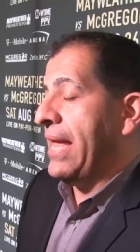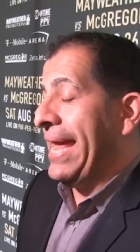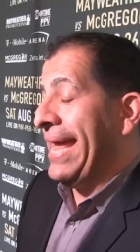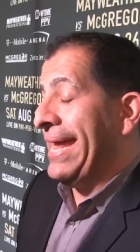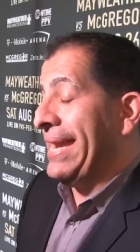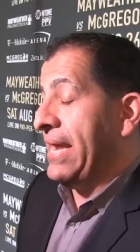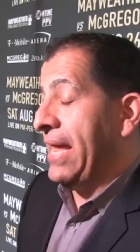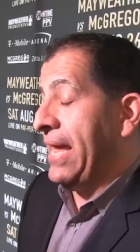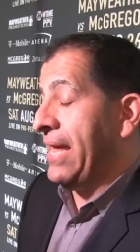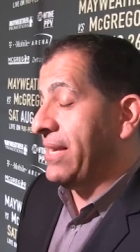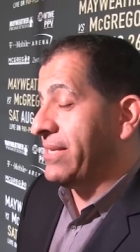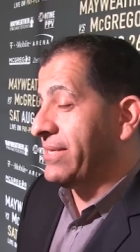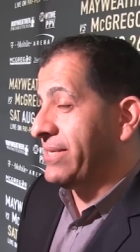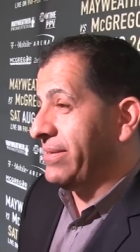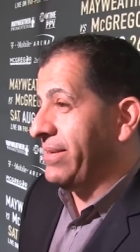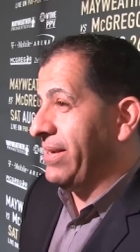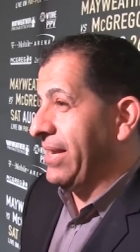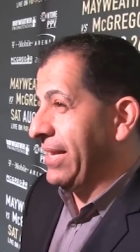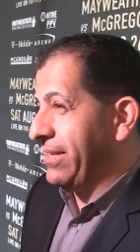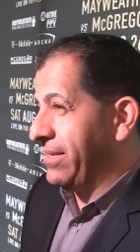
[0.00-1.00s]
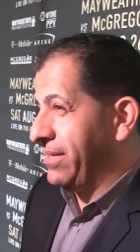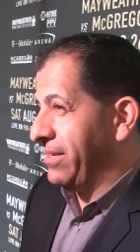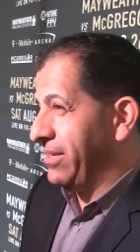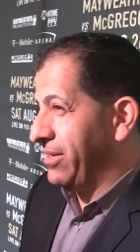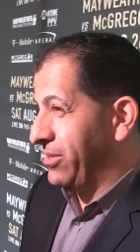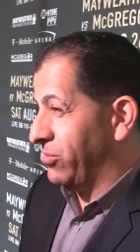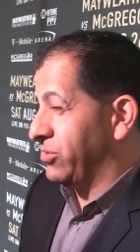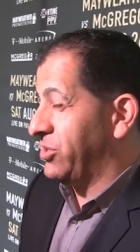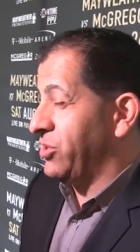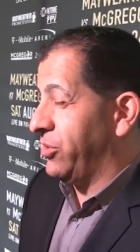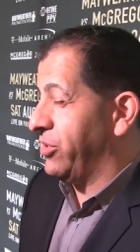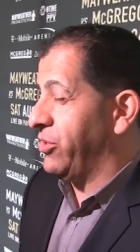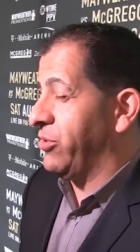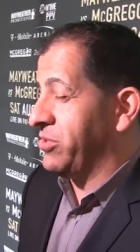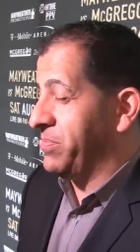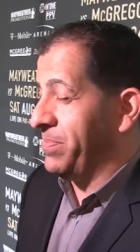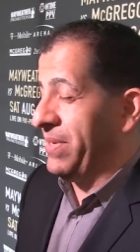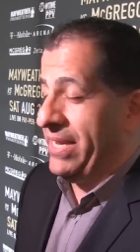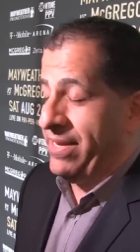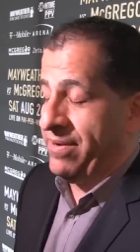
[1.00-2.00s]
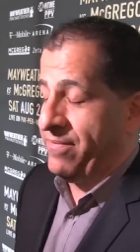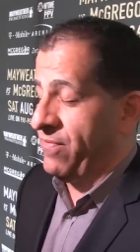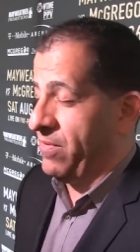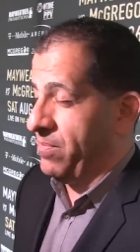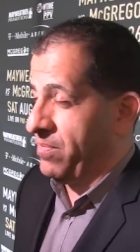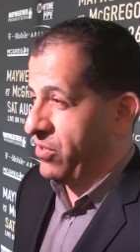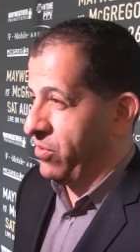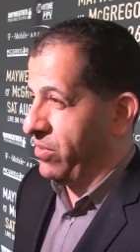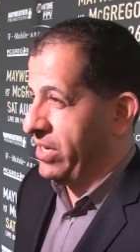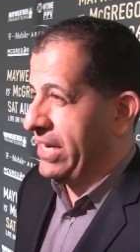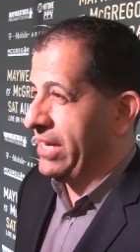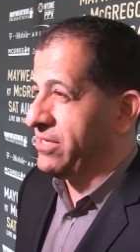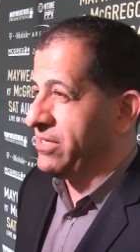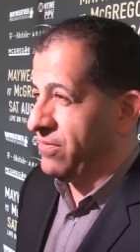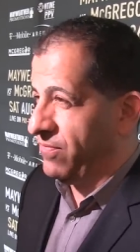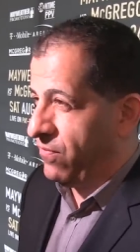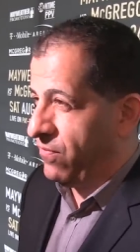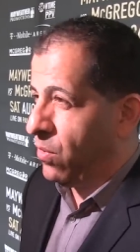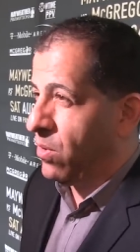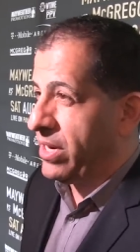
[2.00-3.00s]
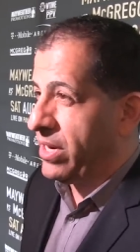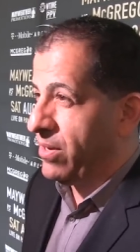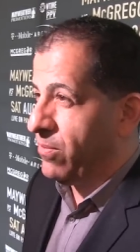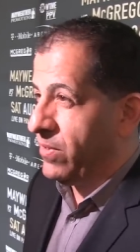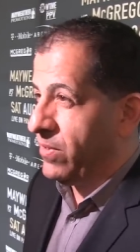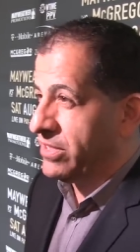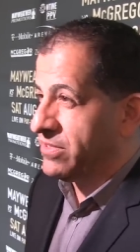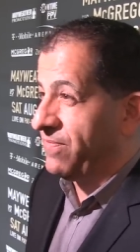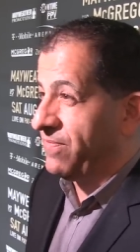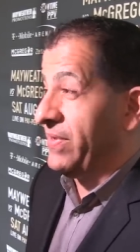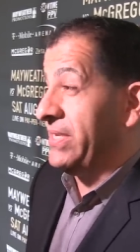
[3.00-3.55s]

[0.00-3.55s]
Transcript: and at those 2 years being from 38 to 40, which